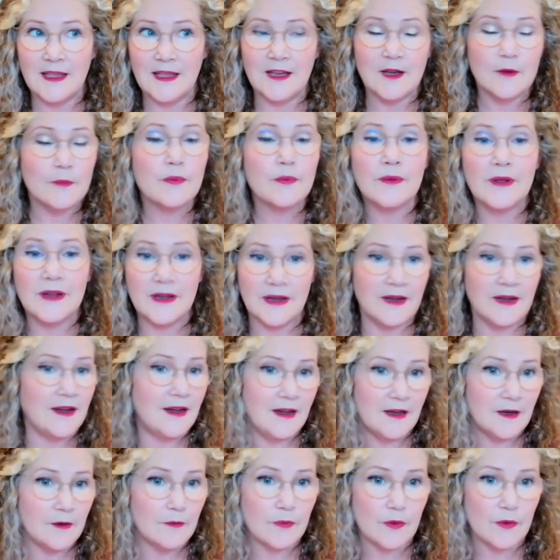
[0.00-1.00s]
in an
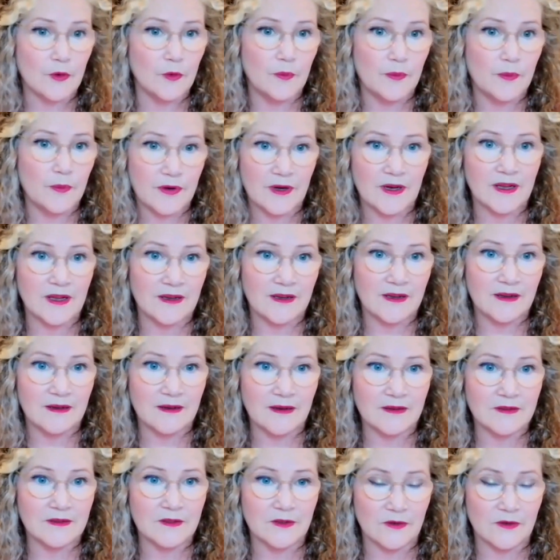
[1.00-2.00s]
inappropriate
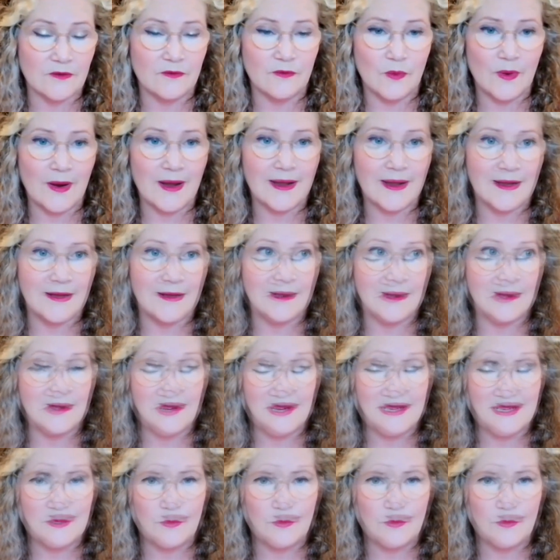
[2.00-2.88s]
sort of way.